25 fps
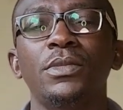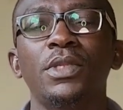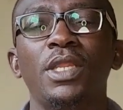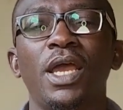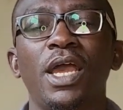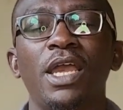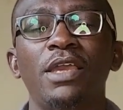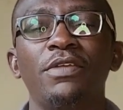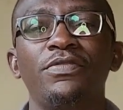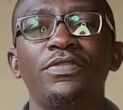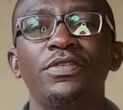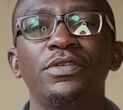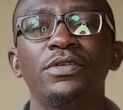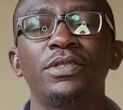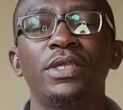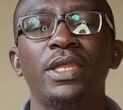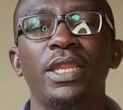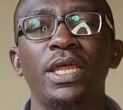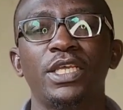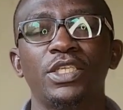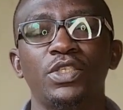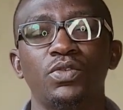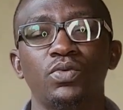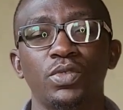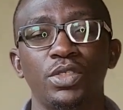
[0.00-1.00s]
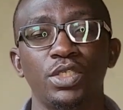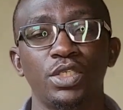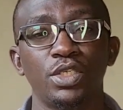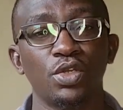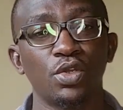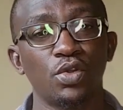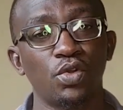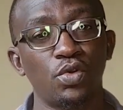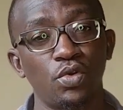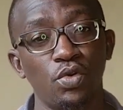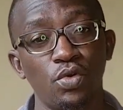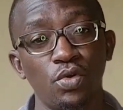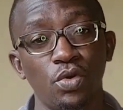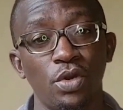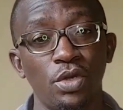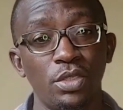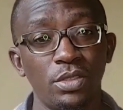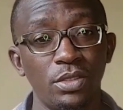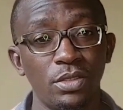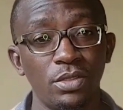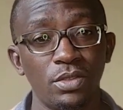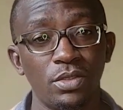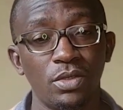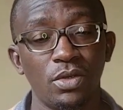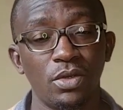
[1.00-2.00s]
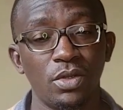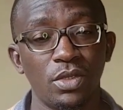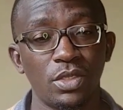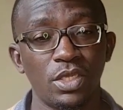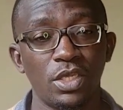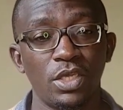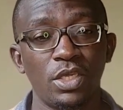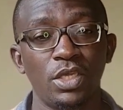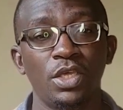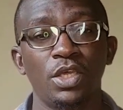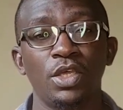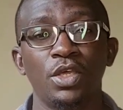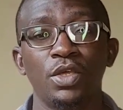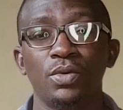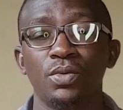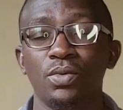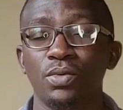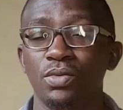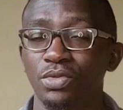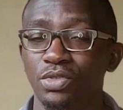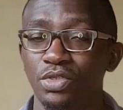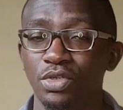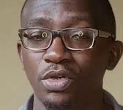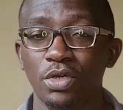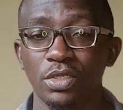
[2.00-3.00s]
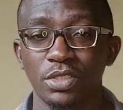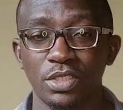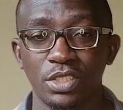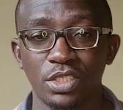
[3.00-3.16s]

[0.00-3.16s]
I feel that as we go on, okay, we'll